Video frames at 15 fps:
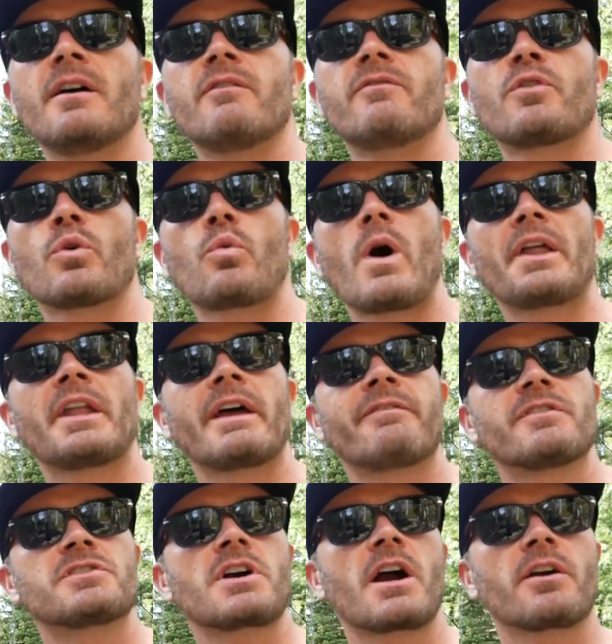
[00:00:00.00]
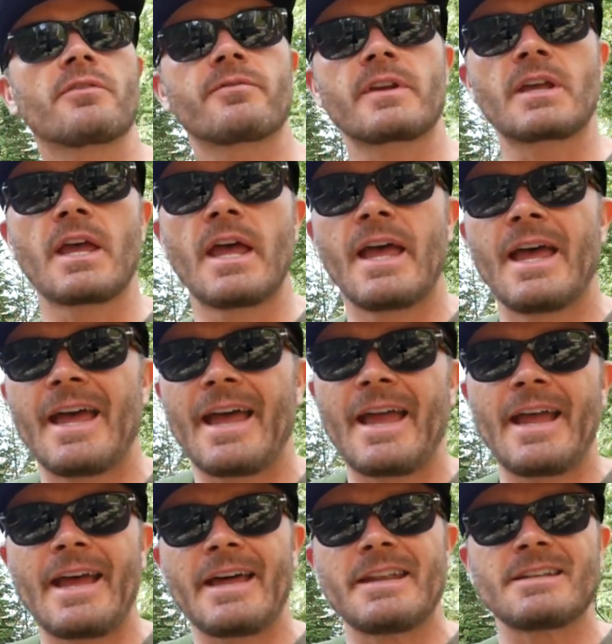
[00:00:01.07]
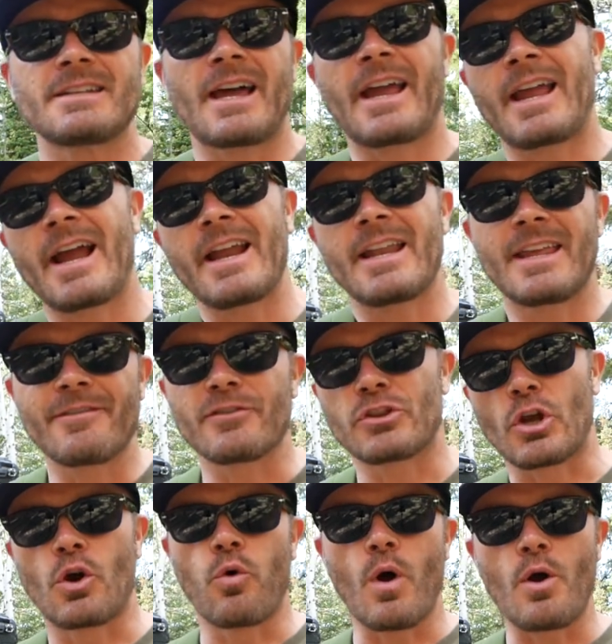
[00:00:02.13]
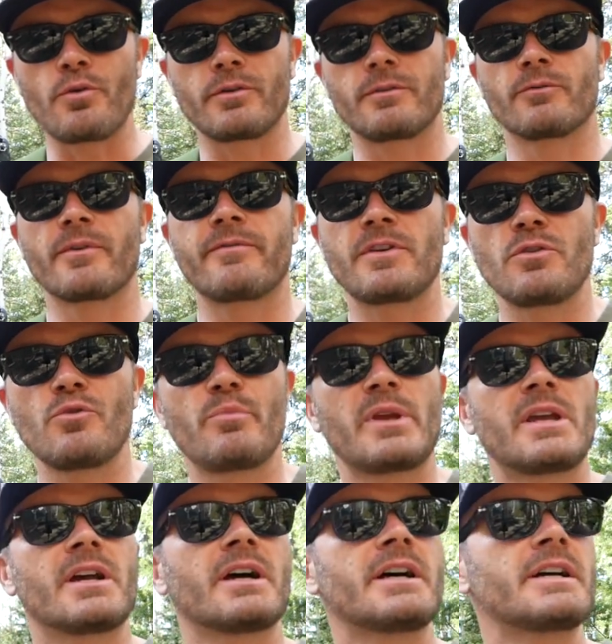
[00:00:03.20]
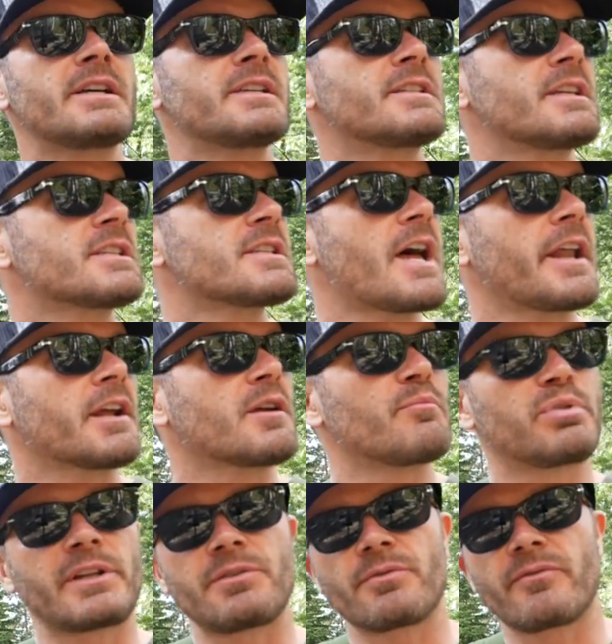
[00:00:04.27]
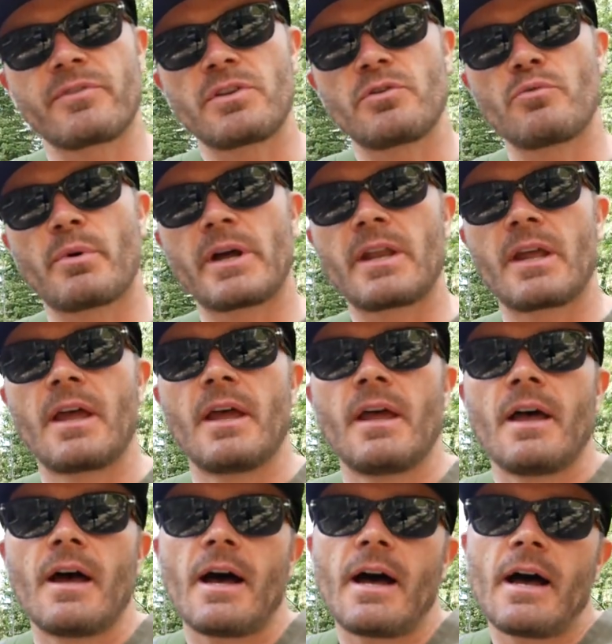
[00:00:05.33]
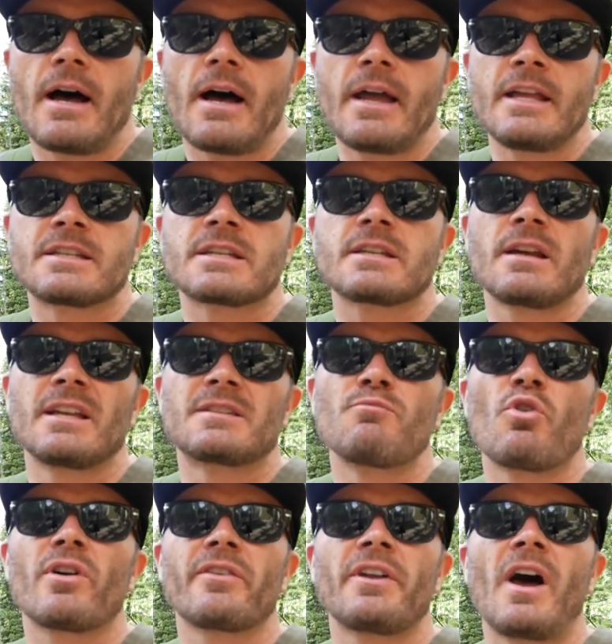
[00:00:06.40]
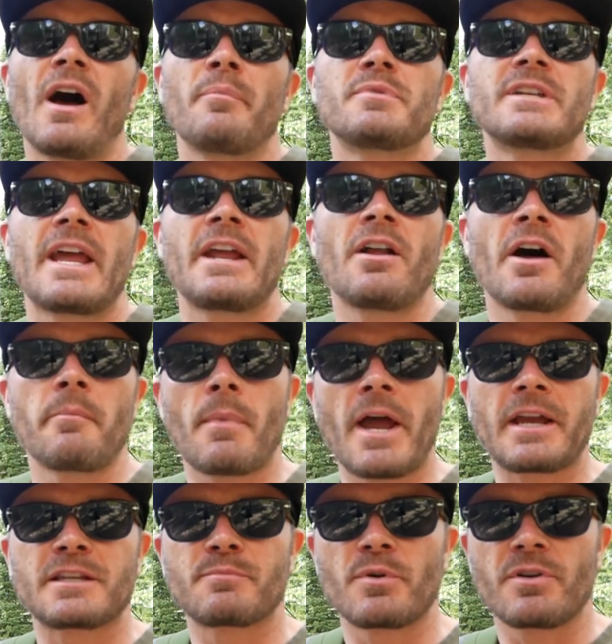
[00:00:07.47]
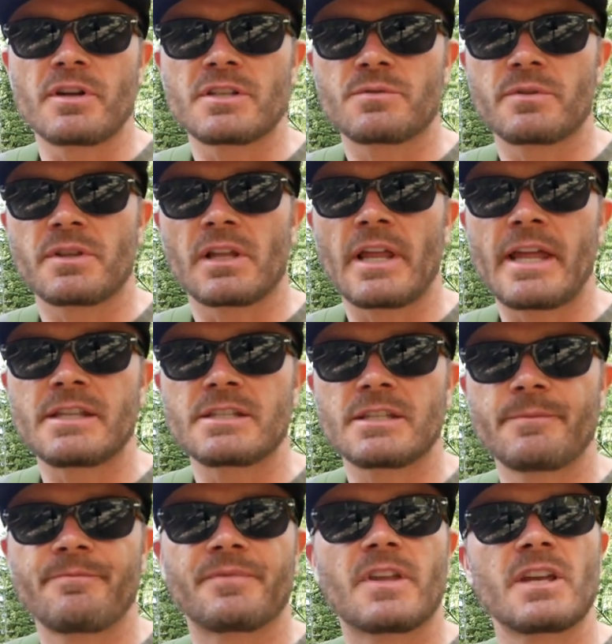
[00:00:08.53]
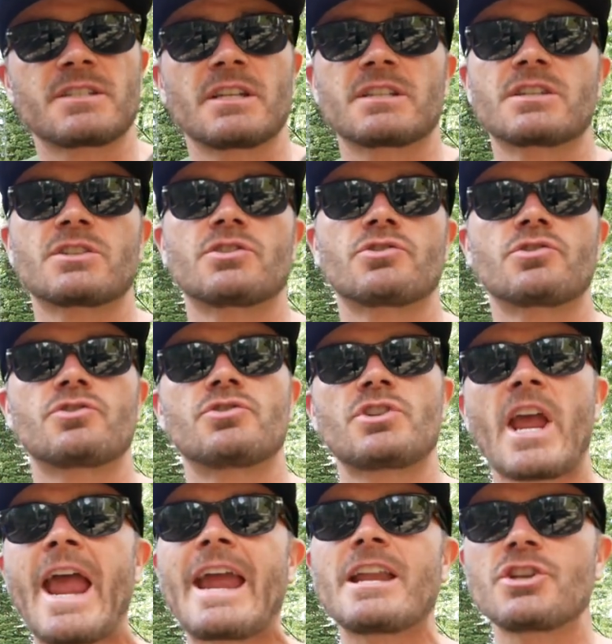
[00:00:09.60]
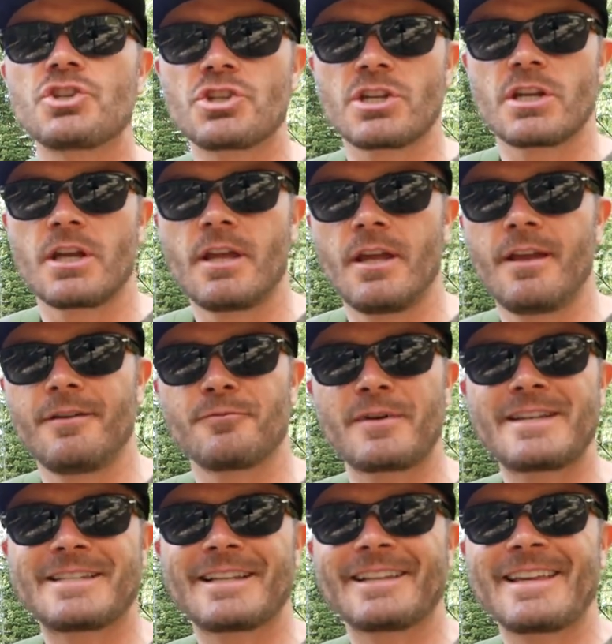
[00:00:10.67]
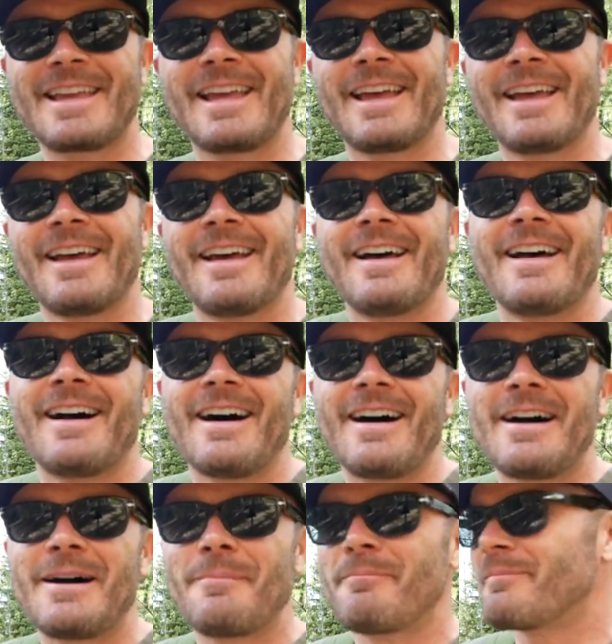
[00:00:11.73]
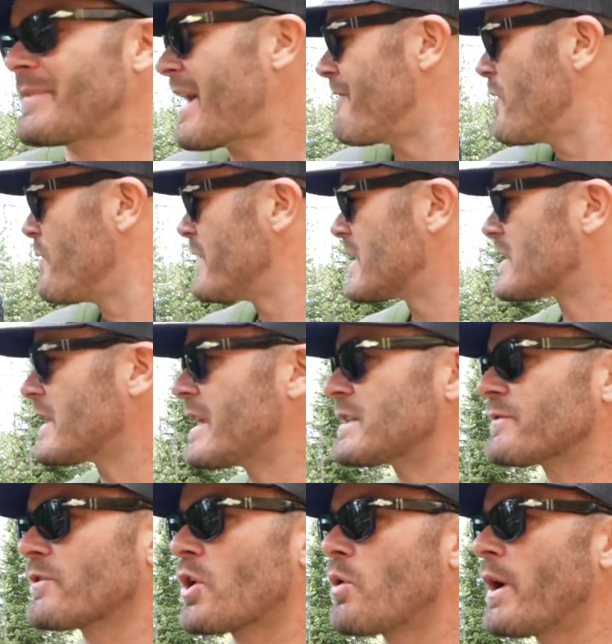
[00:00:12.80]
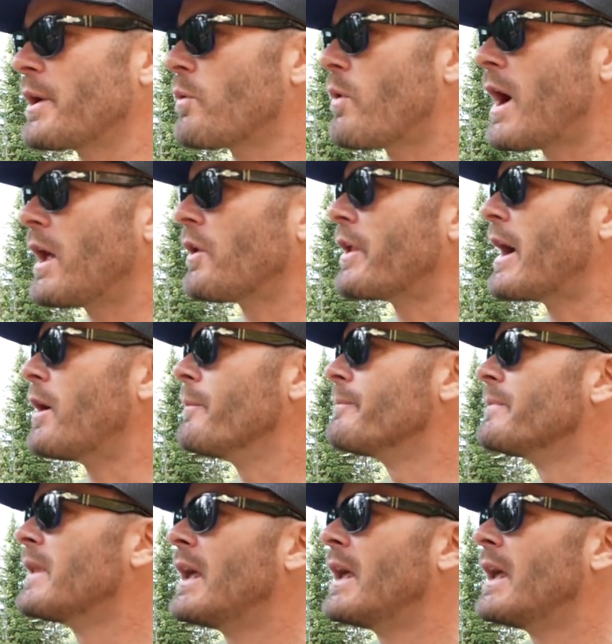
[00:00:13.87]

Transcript: for wildlife photography. And I kind of give it the quote review because it's not a complete review, but uh, it's, it's more of an update on my experience with the lens because it's changed recently. Um, I've owned this lens for quite a while now.